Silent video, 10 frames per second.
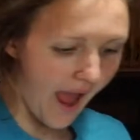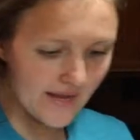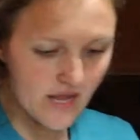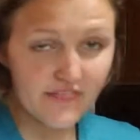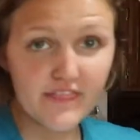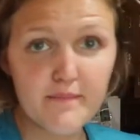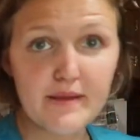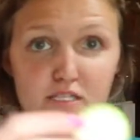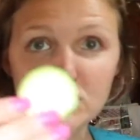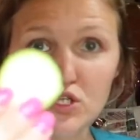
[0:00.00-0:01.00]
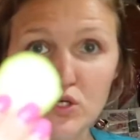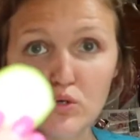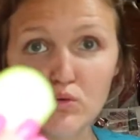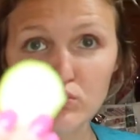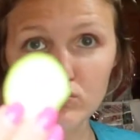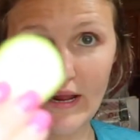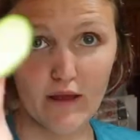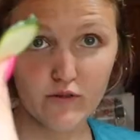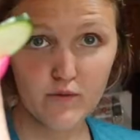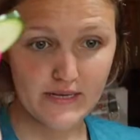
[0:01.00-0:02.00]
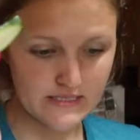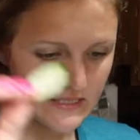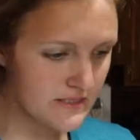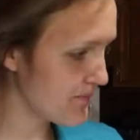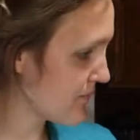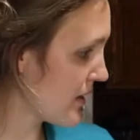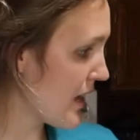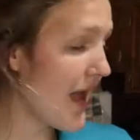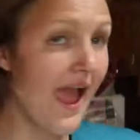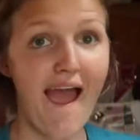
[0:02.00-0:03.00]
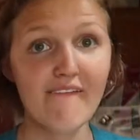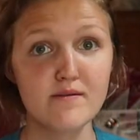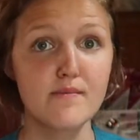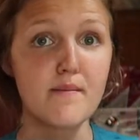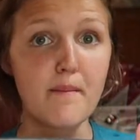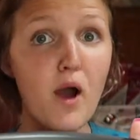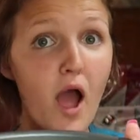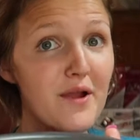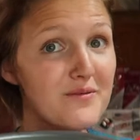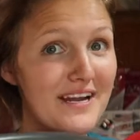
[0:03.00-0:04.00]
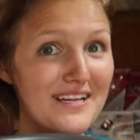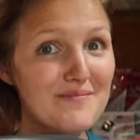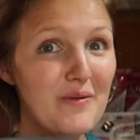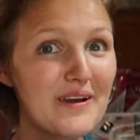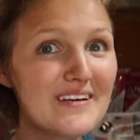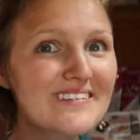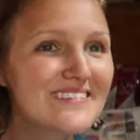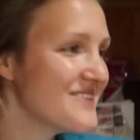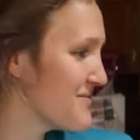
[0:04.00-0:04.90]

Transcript: I cut them into round little pieces. Have them in my pot, ready to boil.